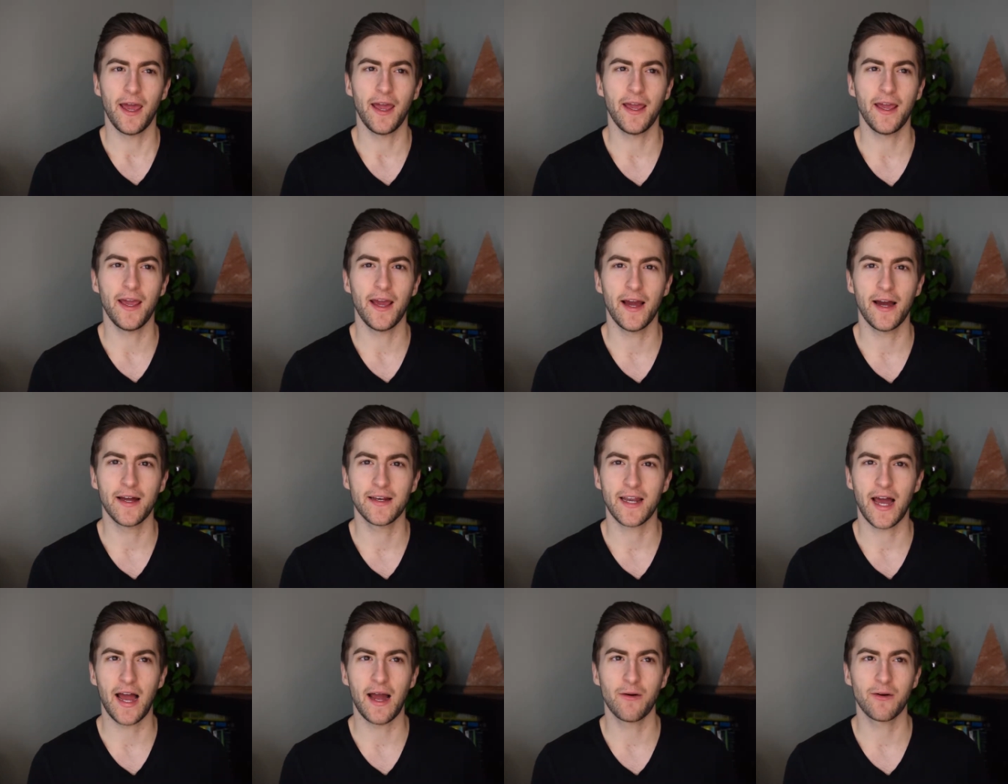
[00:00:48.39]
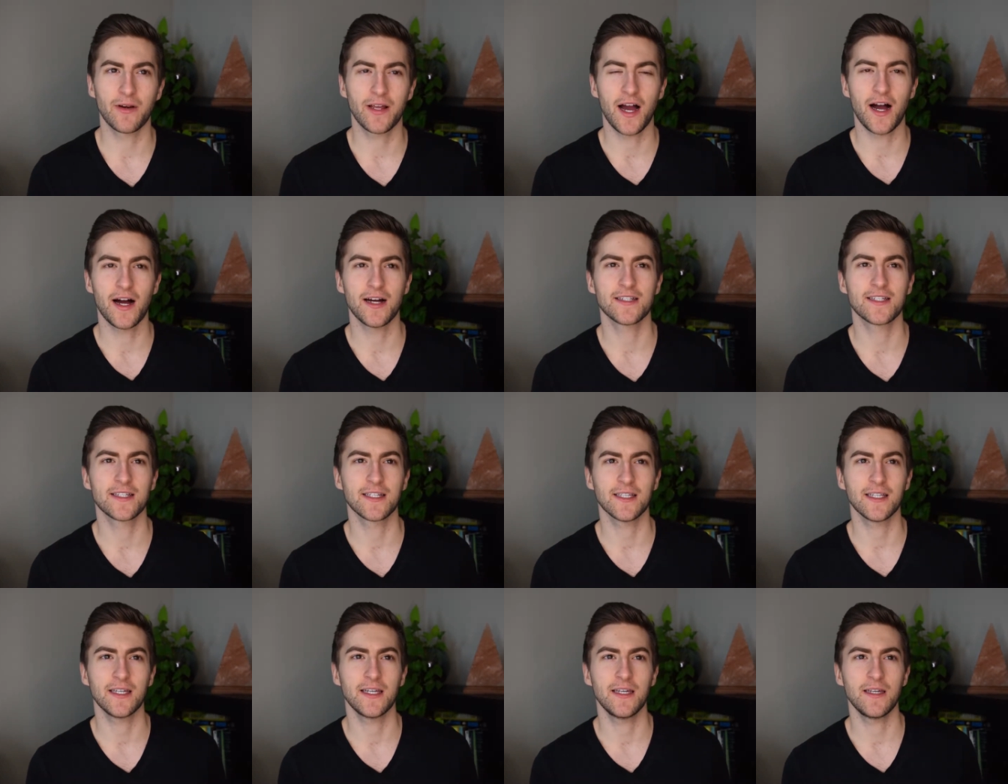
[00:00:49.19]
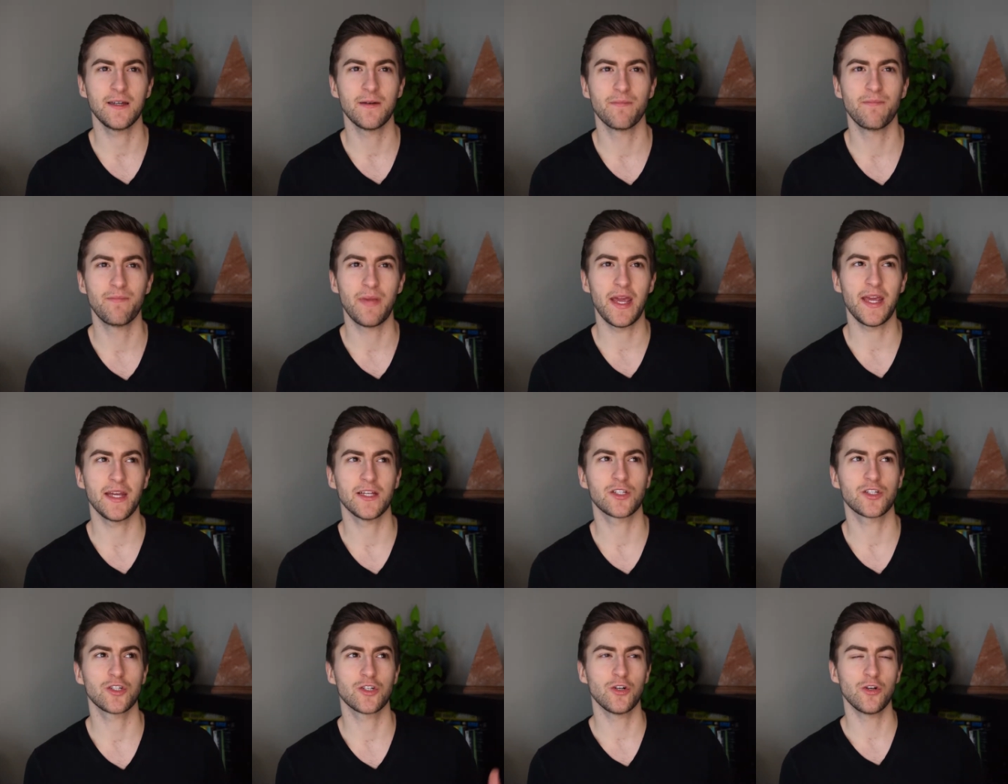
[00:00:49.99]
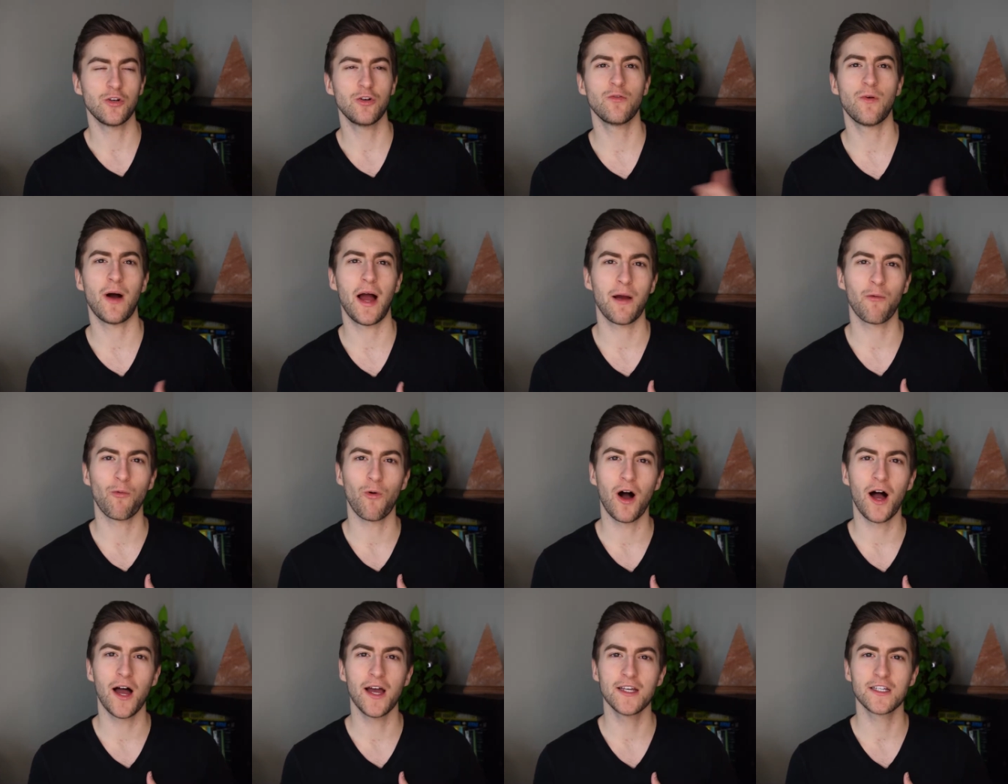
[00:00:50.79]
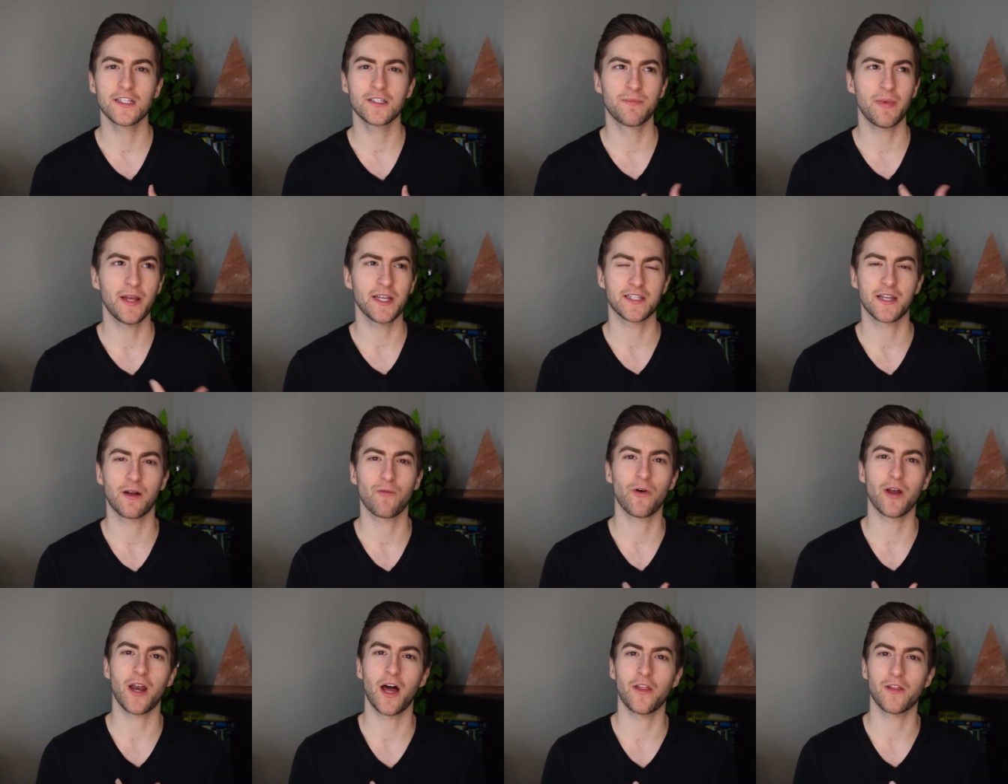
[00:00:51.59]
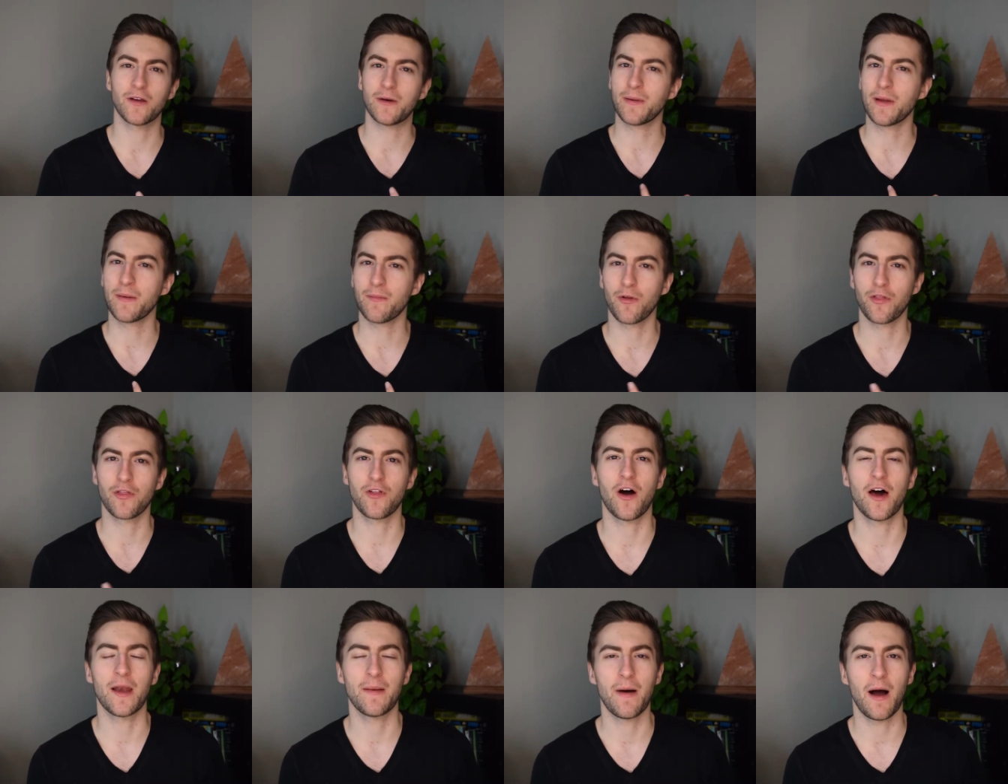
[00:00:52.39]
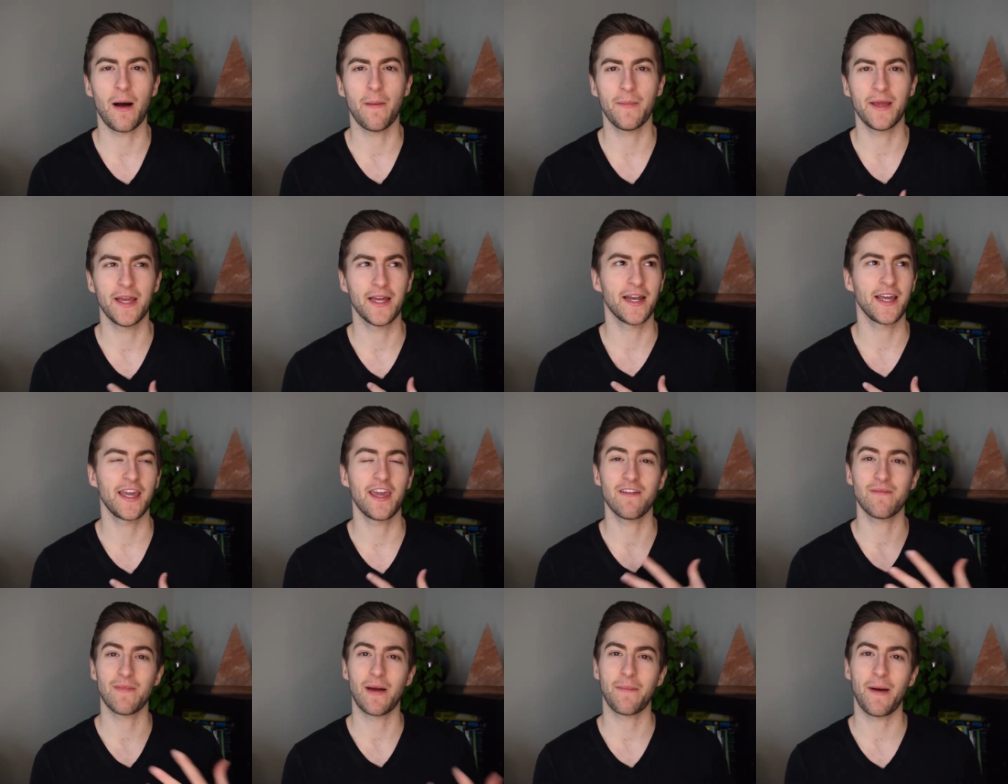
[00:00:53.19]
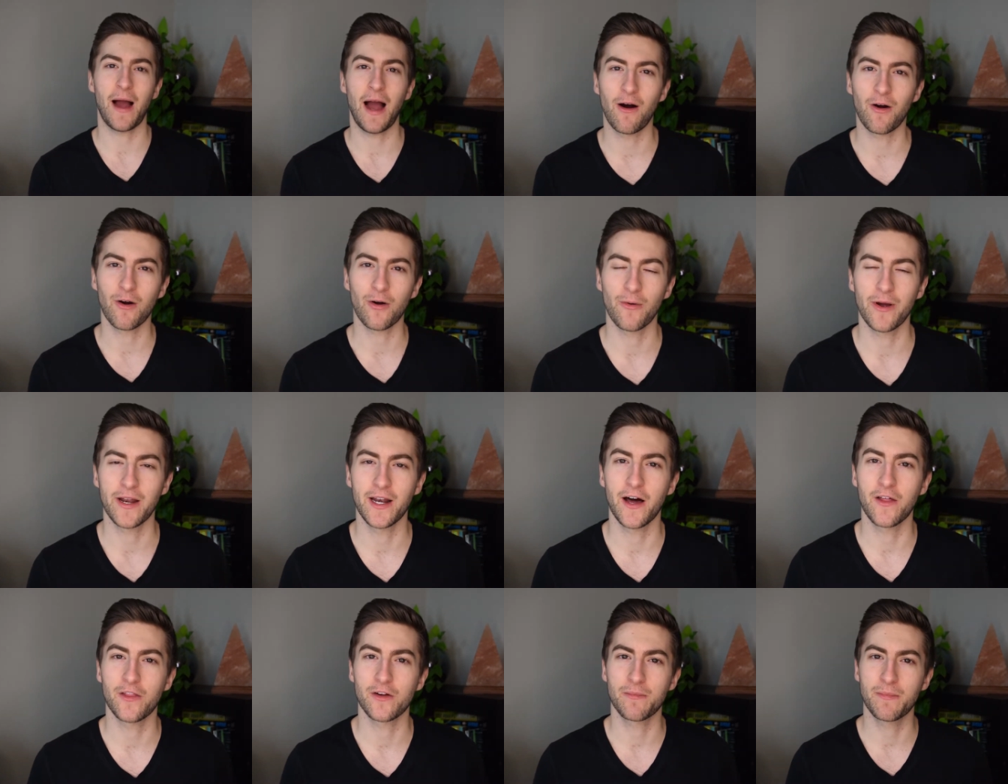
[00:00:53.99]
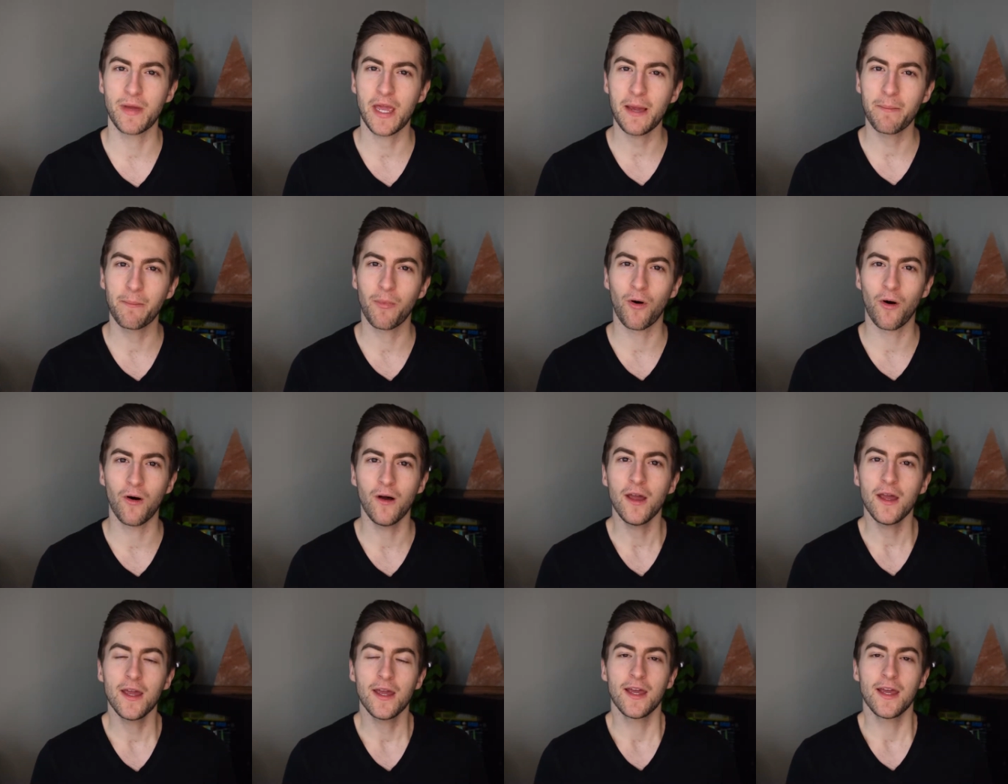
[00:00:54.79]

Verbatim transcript: And I would constantly base who I was based on what other people thought about me, and I gave my power away to other people.